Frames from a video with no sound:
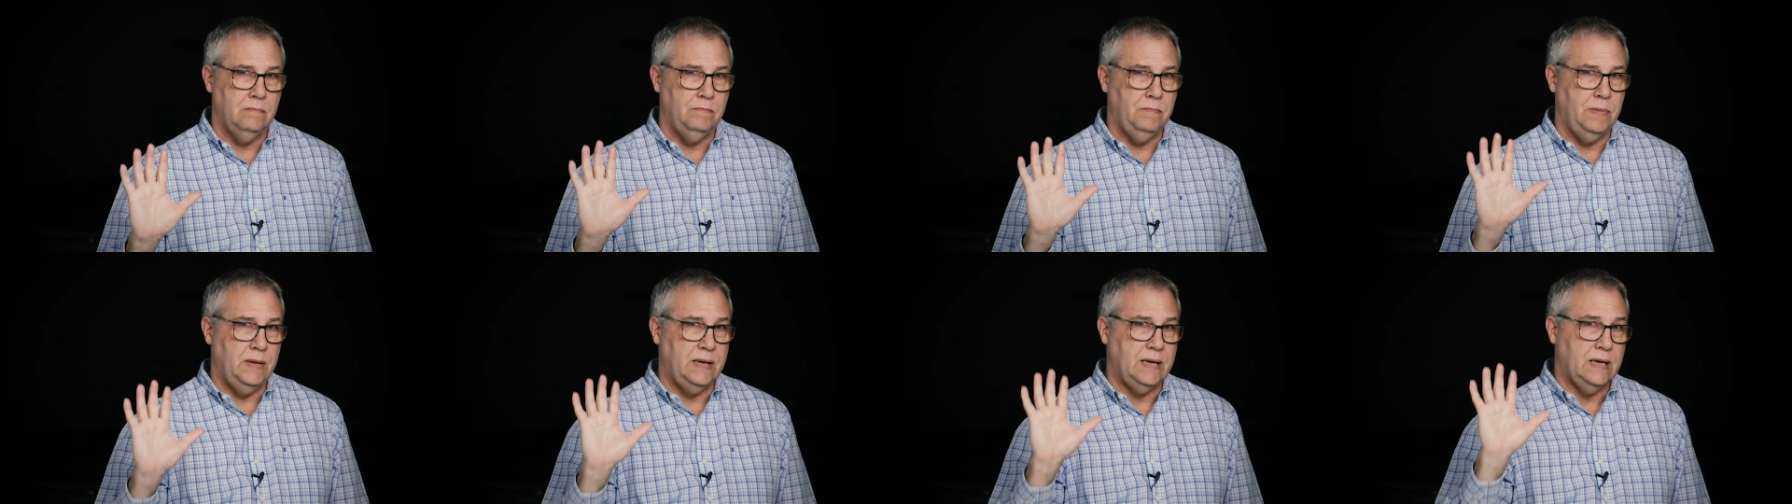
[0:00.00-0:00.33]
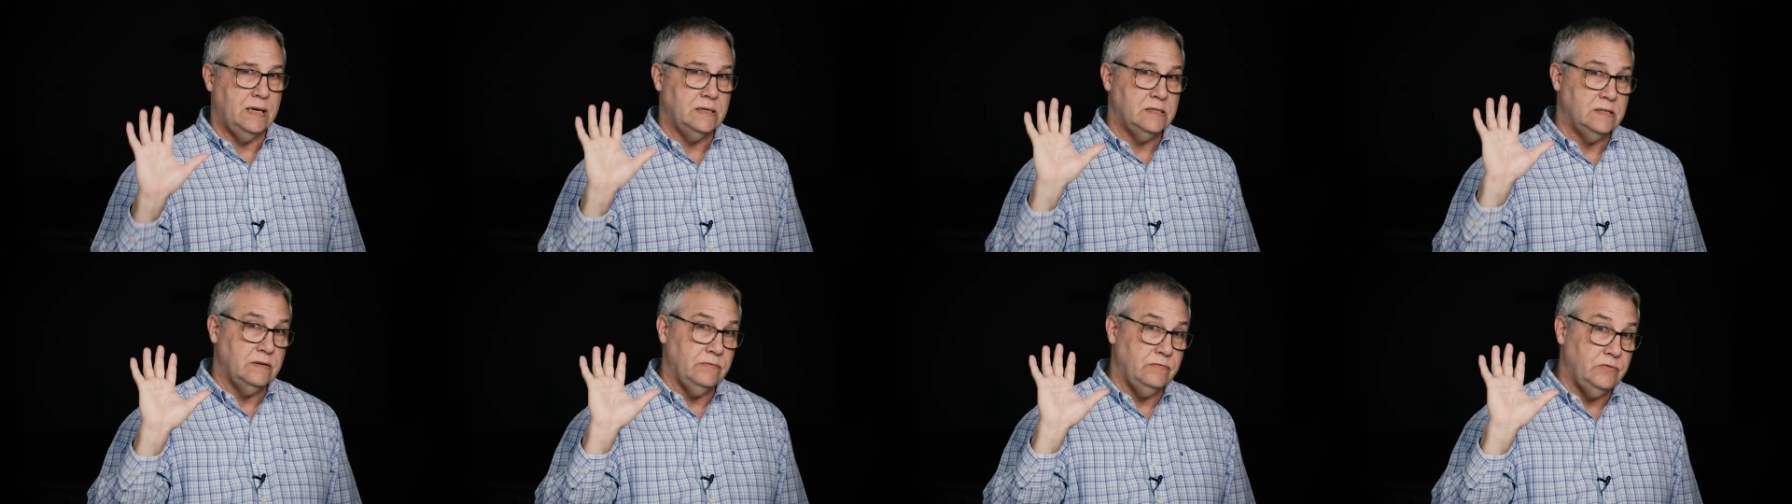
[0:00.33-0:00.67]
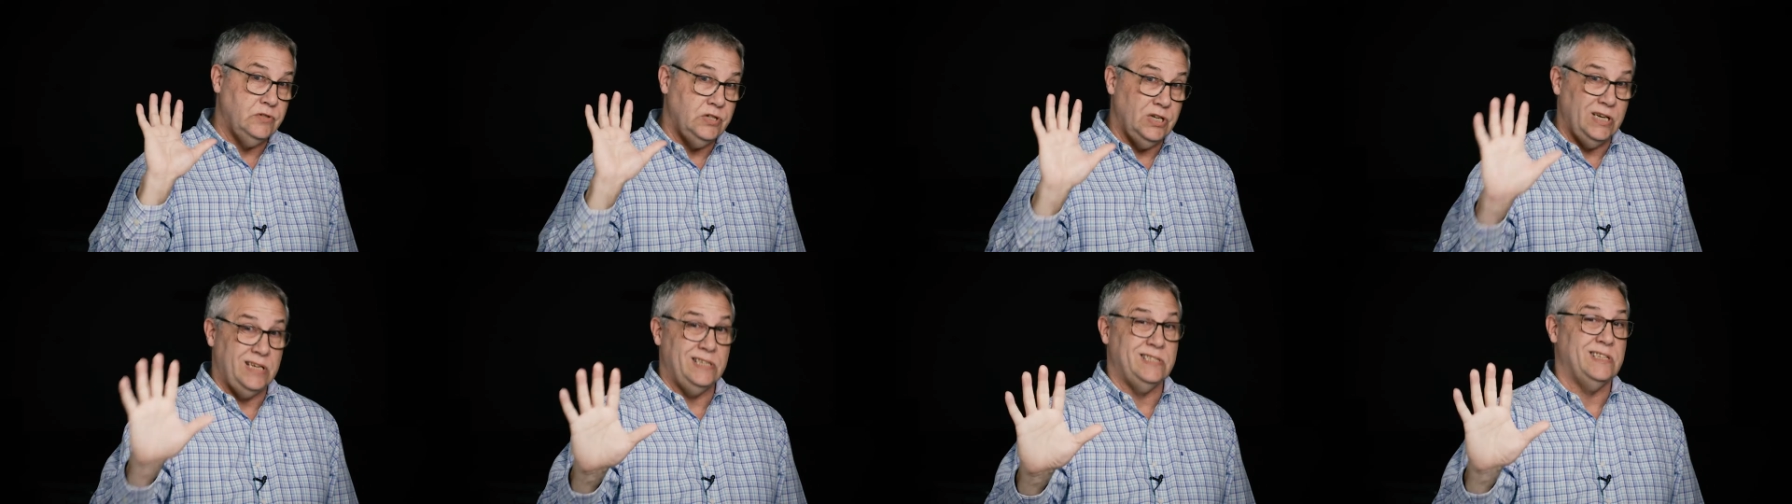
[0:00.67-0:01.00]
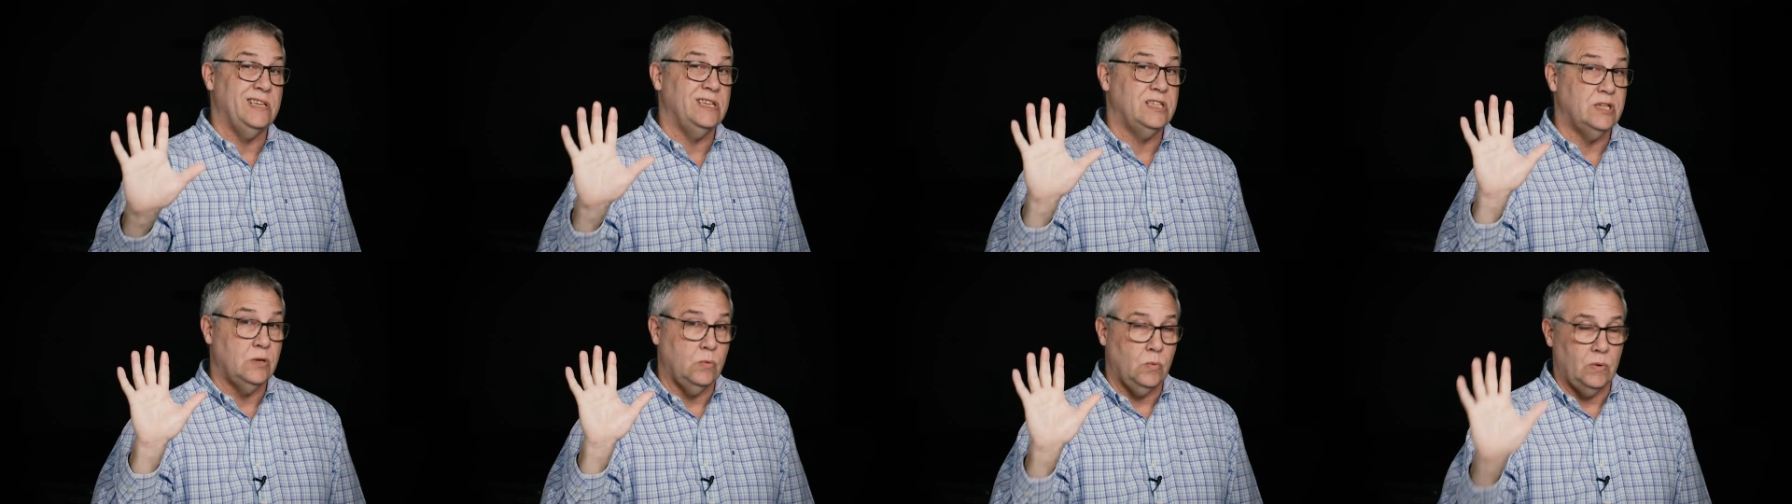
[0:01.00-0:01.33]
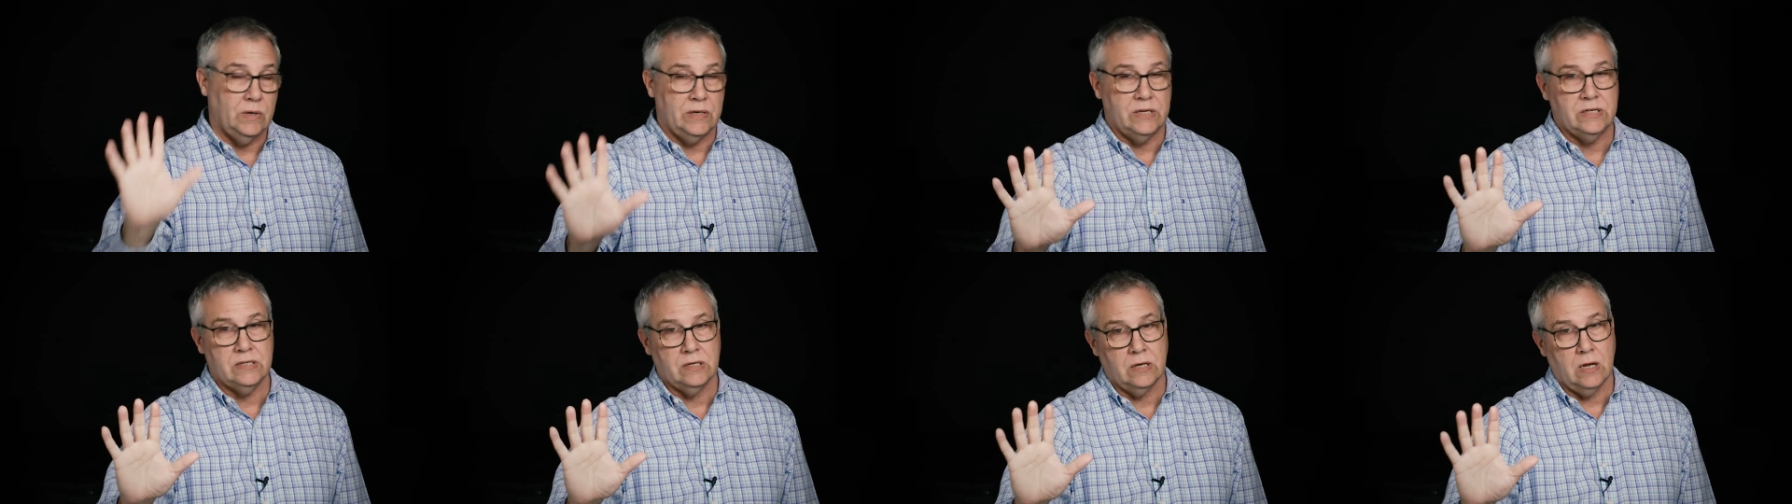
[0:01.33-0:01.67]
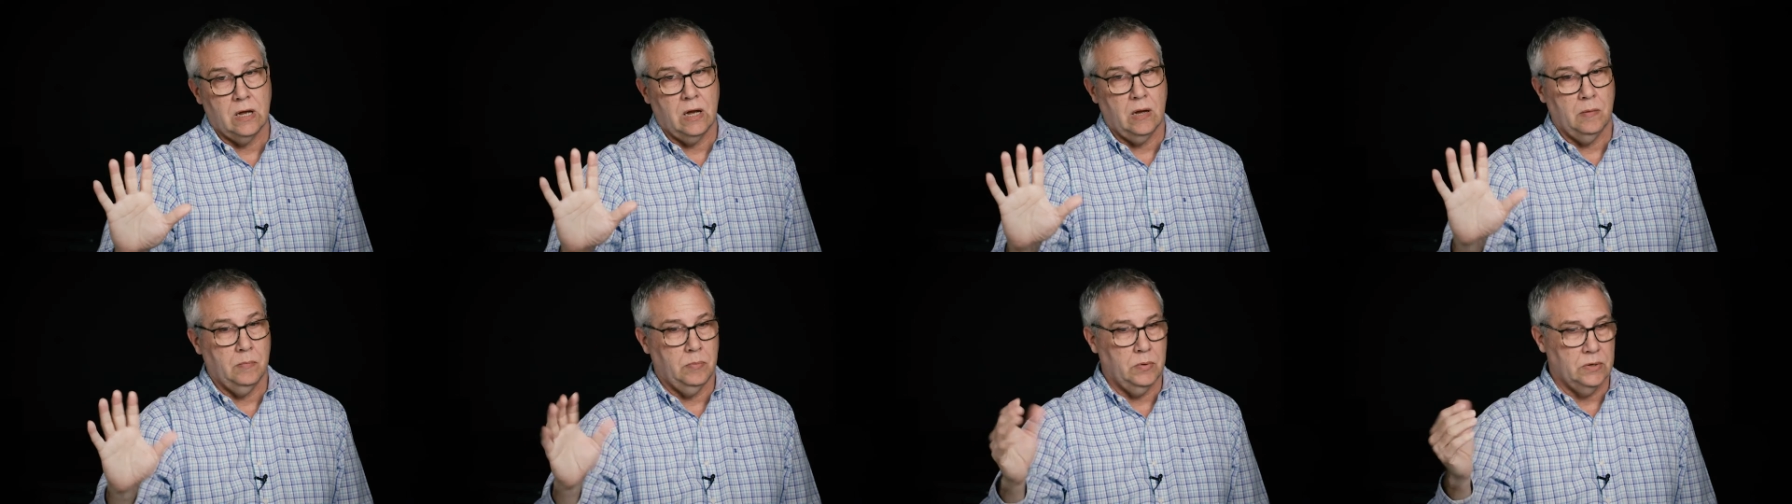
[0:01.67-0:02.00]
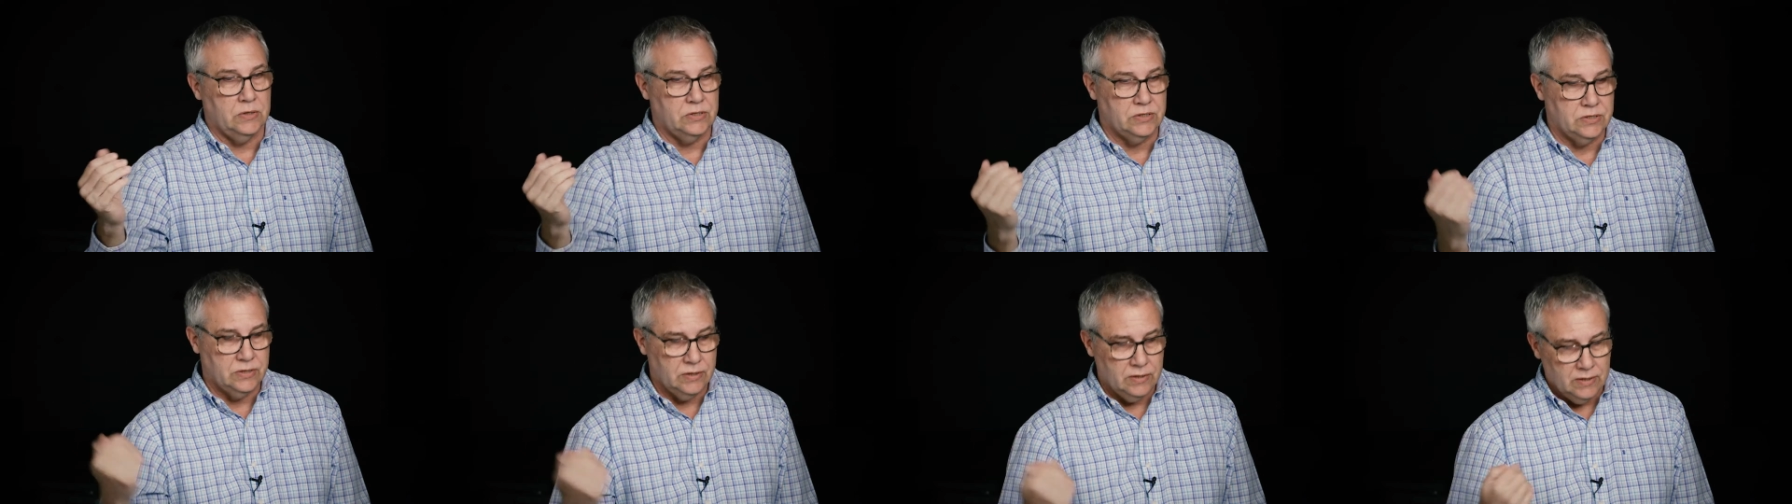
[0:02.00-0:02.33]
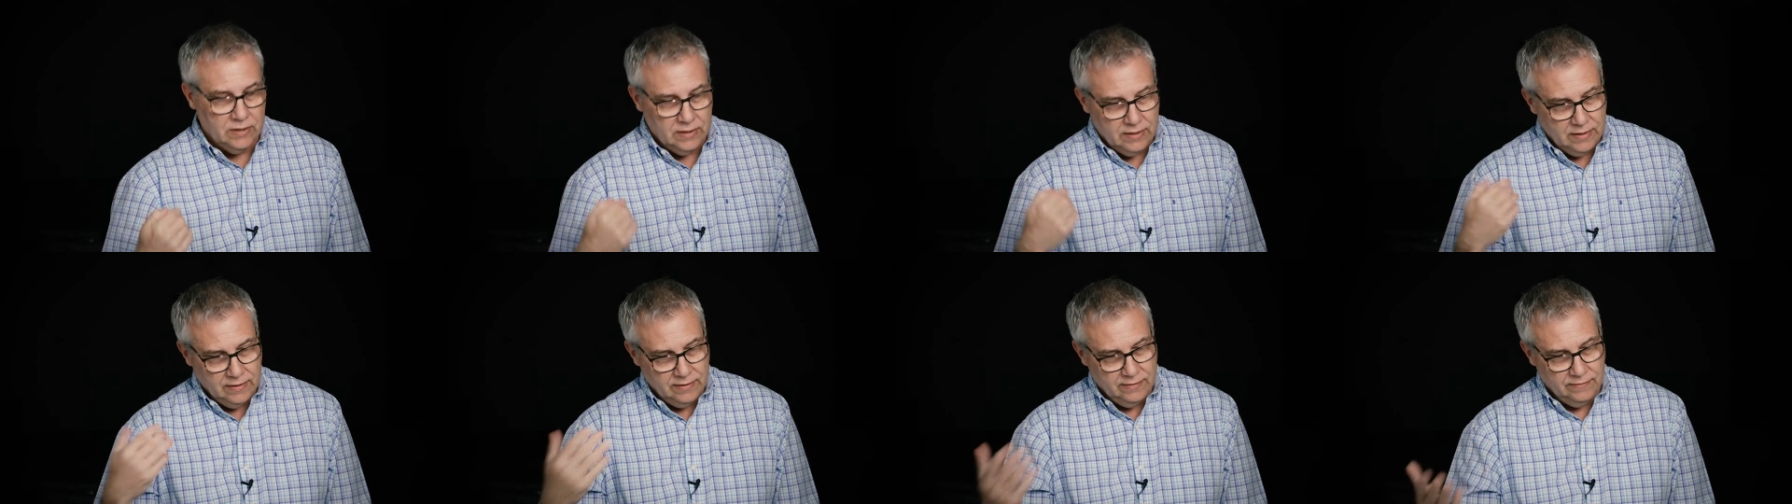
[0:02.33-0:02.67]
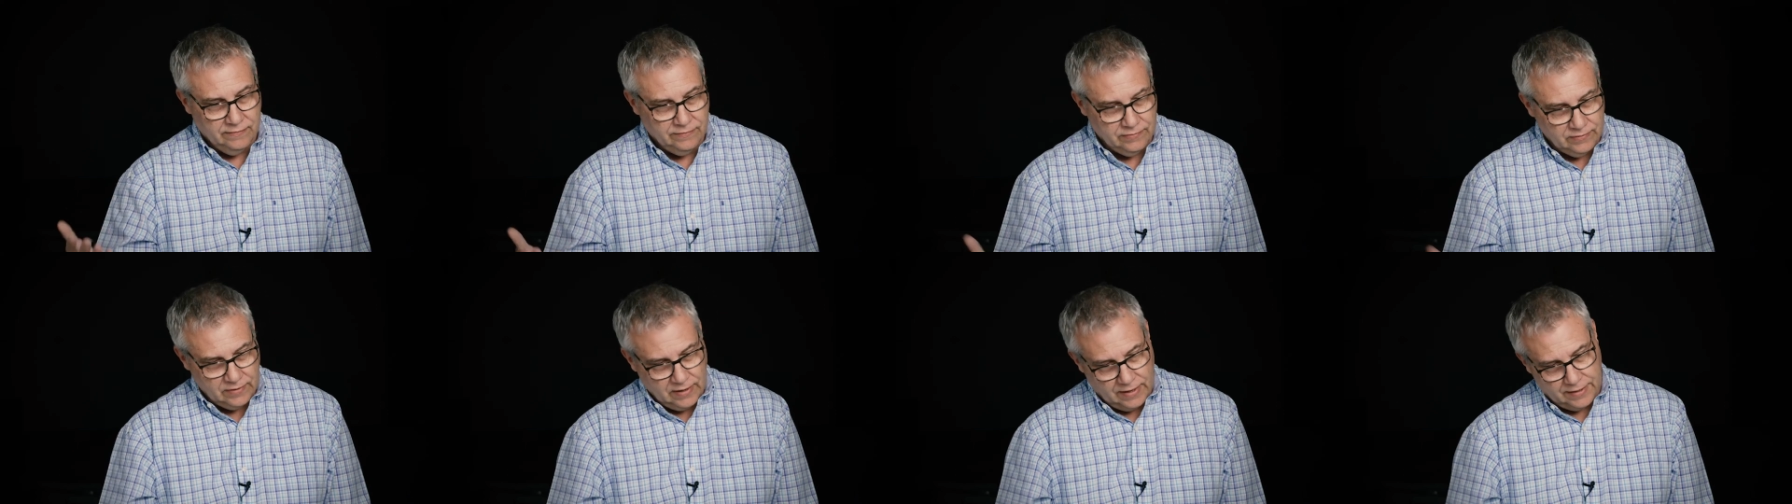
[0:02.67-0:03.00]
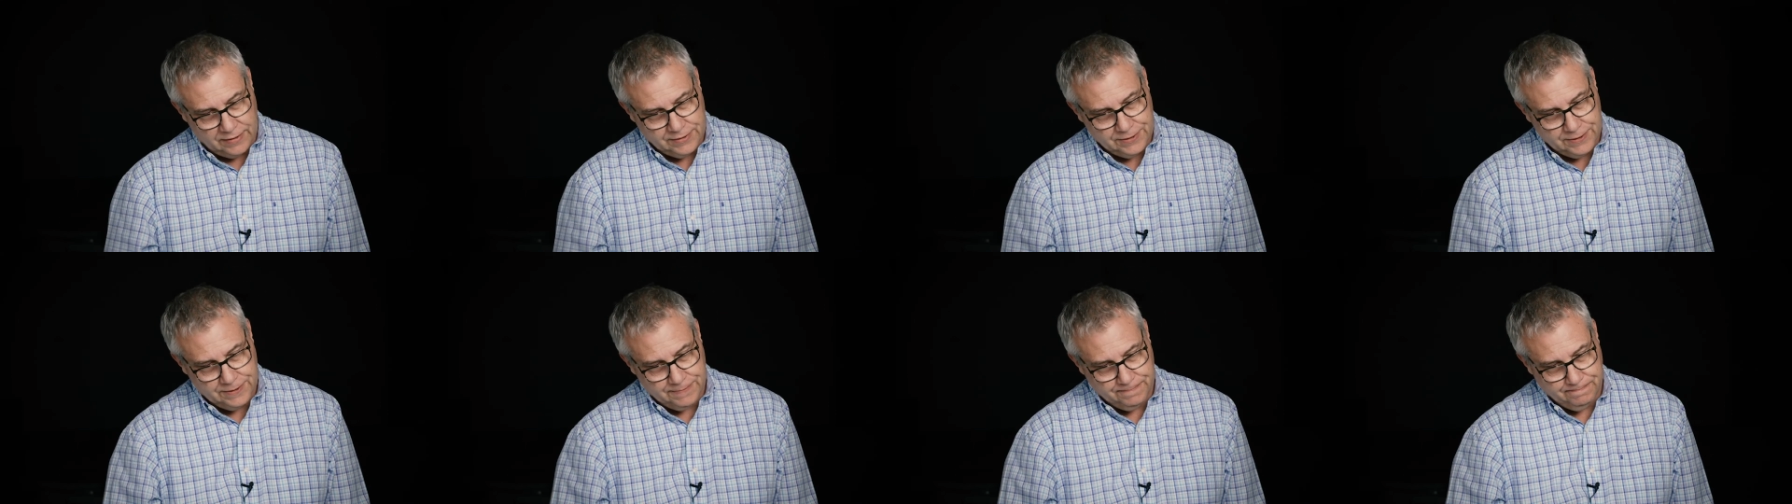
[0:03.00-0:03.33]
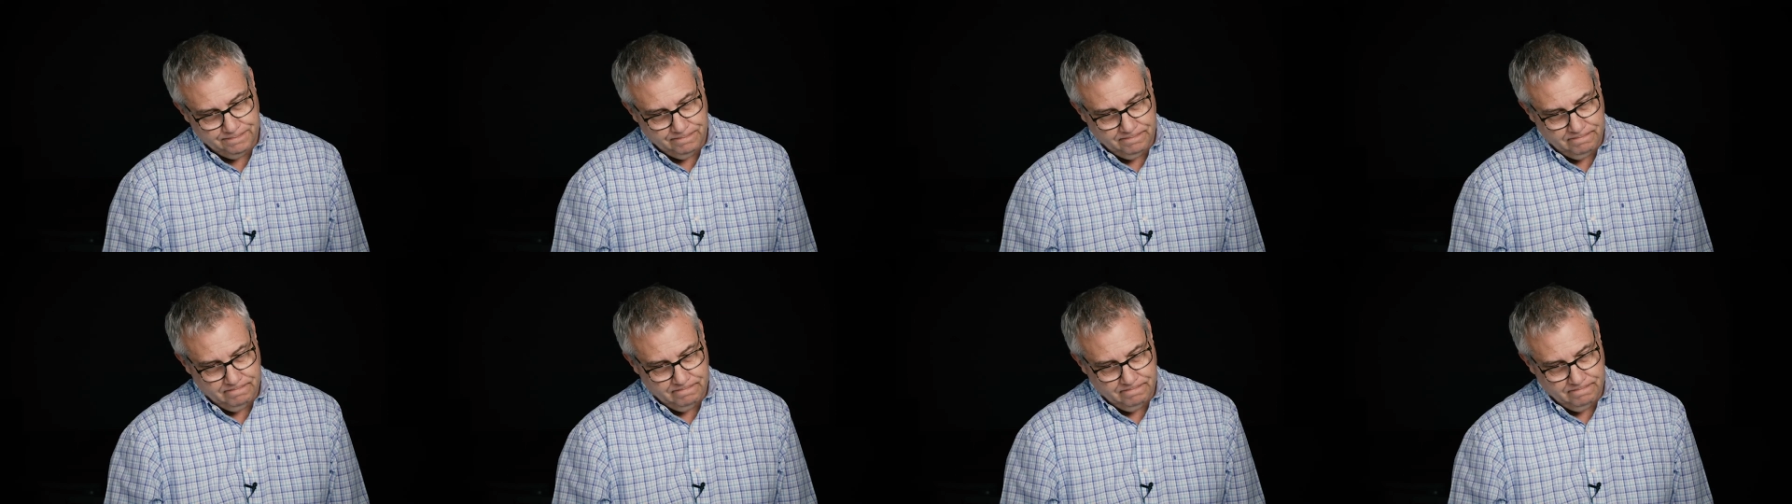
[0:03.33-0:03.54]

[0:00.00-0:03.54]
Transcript: because of Jesus and what he's accomplished for us.